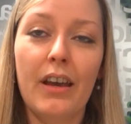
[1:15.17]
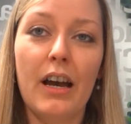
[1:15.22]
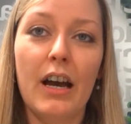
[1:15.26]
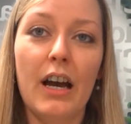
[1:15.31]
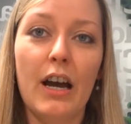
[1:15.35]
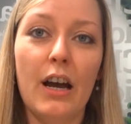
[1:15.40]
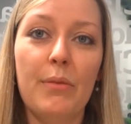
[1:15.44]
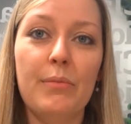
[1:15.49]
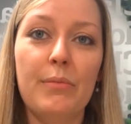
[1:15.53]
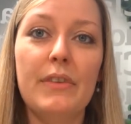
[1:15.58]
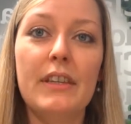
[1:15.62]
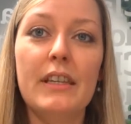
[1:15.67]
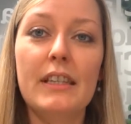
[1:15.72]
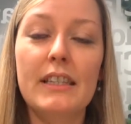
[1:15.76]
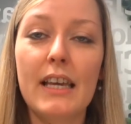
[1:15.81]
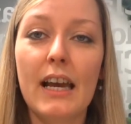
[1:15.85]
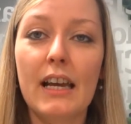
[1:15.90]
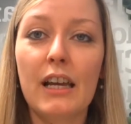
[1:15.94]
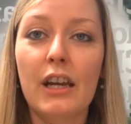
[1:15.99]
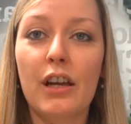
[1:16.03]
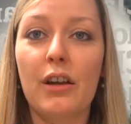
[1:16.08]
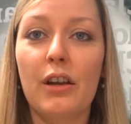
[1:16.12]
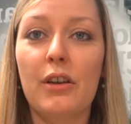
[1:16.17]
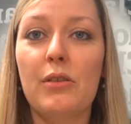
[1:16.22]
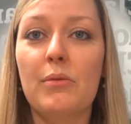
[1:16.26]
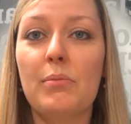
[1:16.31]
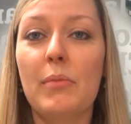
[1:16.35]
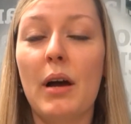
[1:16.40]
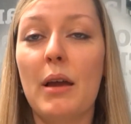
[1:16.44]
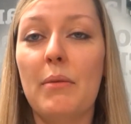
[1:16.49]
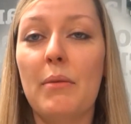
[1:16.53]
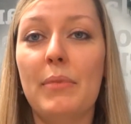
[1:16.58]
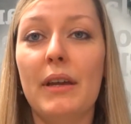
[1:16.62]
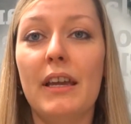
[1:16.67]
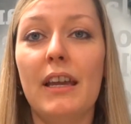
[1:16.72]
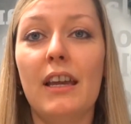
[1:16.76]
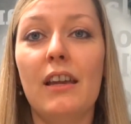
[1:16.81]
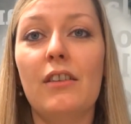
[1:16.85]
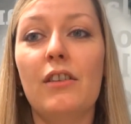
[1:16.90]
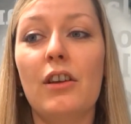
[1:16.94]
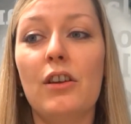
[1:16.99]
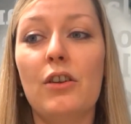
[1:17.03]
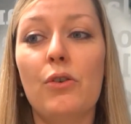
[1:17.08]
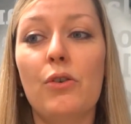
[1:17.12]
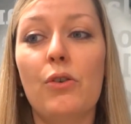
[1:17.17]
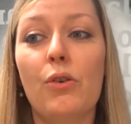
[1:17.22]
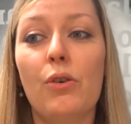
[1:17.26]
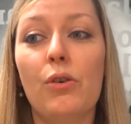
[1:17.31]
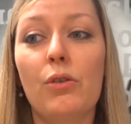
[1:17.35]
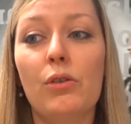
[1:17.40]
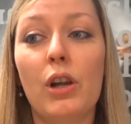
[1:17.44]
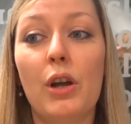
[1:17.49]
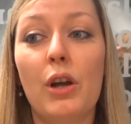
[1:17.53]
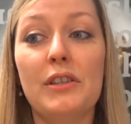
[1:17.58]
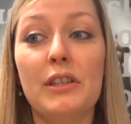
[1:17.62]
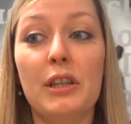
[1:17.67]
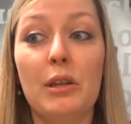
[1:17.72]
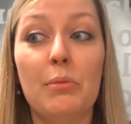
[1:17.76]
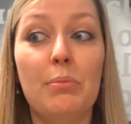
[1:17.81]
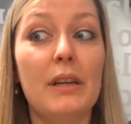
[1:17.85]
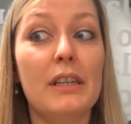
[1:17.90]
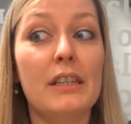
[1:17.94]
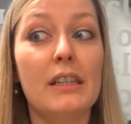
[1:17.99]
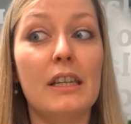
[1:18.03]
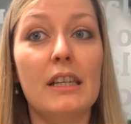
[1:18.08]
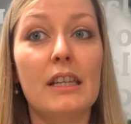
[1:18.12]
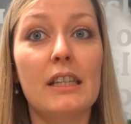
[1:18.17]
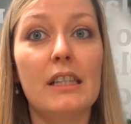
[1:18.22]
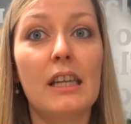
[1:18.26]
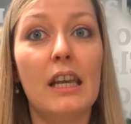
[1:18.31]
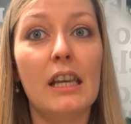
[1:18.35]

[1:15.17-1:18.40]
The second might be that you're closing the business